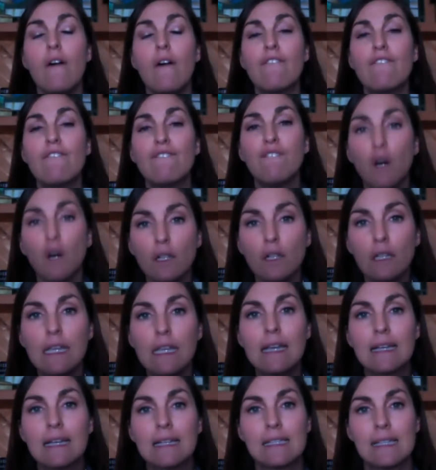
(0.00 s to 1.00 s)

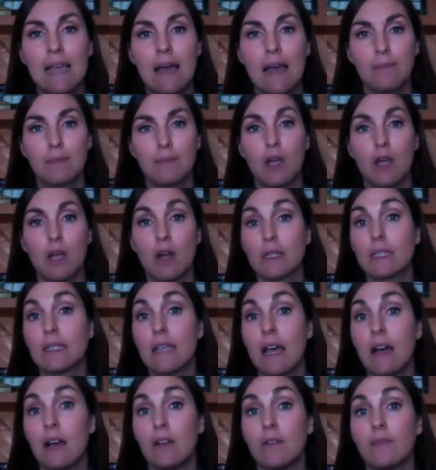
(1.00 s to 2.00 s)
fully accept
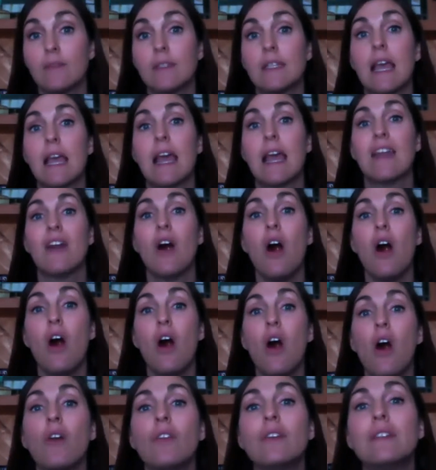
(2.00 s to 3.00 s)
ourselves and
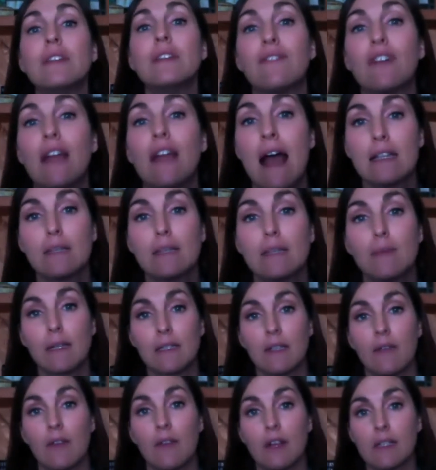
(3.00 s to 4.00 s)
all the different
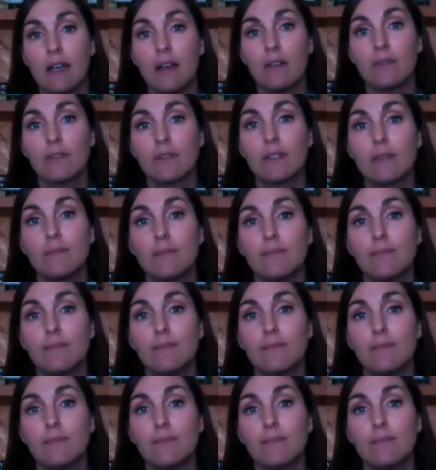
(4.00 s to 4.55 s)
aspects of ourselves.